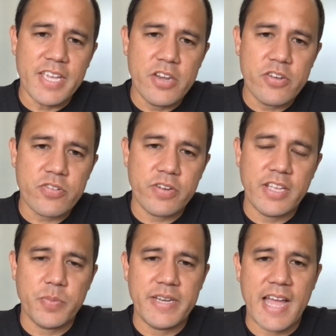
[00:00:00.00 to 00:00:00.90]

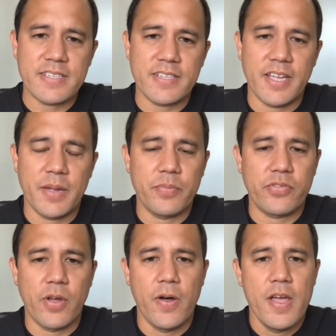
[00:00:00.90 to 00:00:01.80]
midazolam.
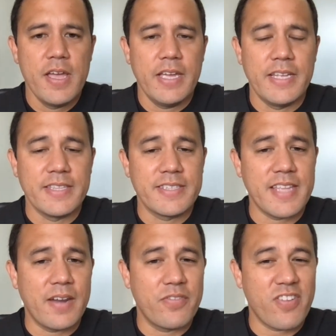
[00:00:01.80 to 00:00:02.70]
So
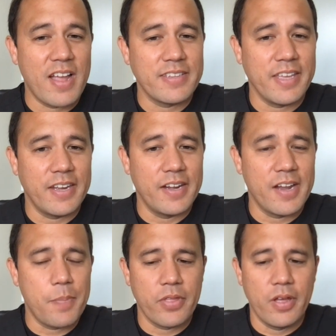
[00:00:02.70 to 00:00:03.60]
instead of trying to get it
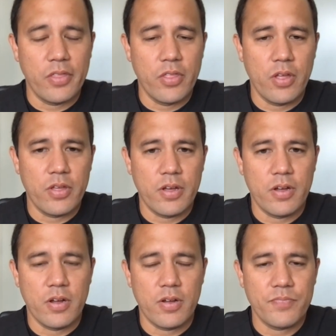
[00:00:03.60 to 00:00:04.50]
up
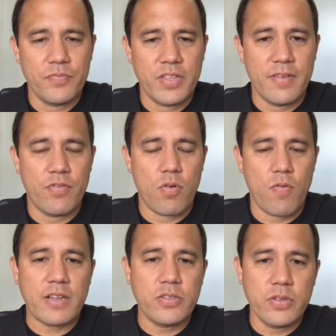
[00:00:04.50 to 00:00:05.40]
the give
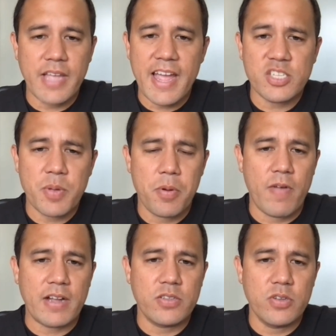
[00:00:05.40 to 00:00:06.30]
rectal diazepam
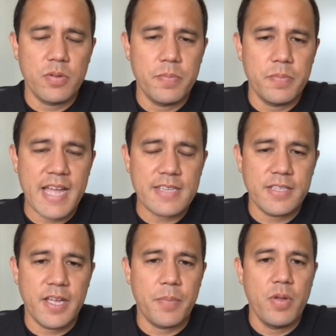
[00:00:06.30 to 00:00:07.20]
or rectal
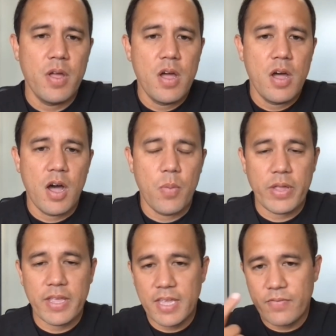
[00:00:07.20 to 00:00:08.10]
midazolam,
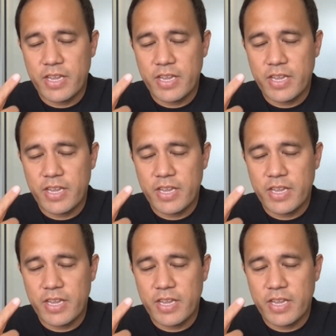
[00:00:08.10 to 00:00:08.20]
we can